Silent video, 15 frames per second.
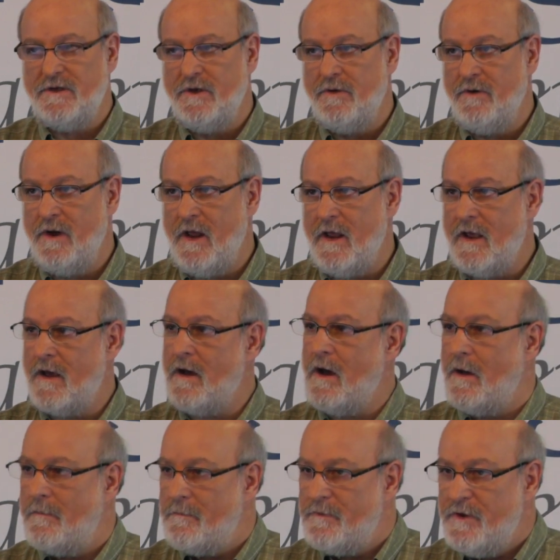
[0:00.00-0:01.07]
unique,
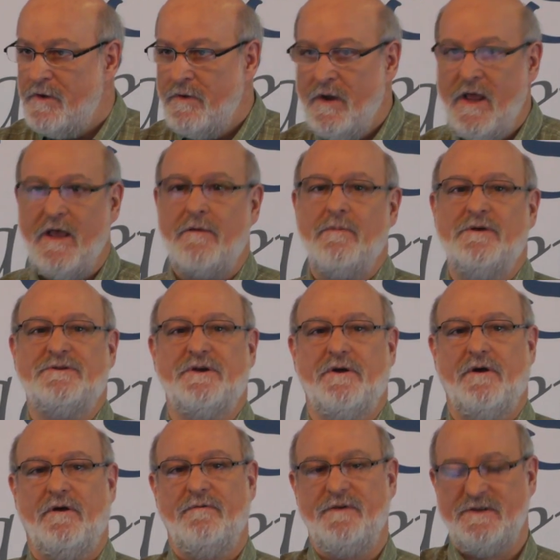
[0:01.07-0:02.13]
uh, unique
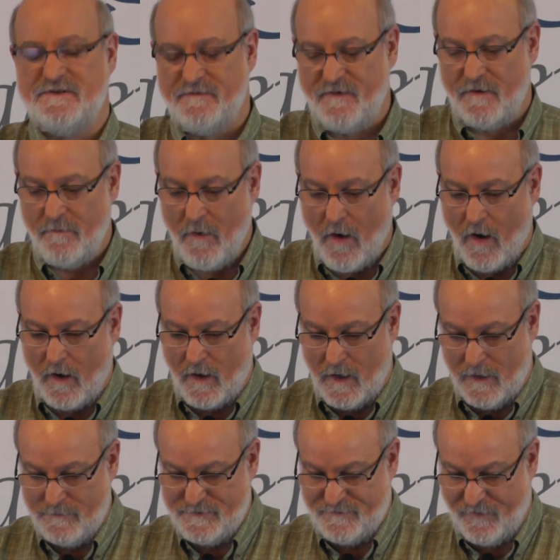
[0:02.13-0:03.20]
material vis a vis Mark
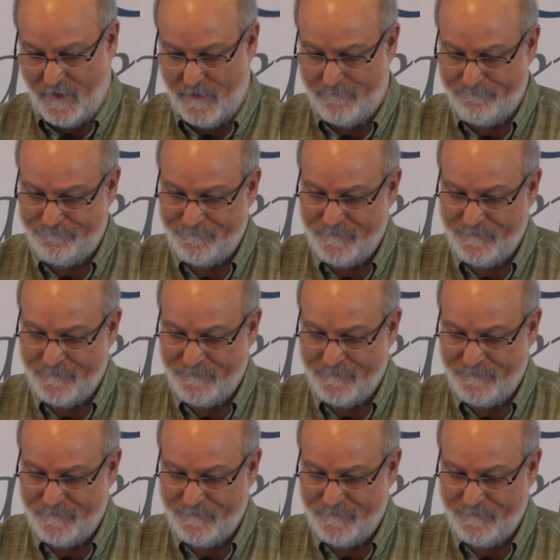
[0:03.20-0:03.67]
comes from.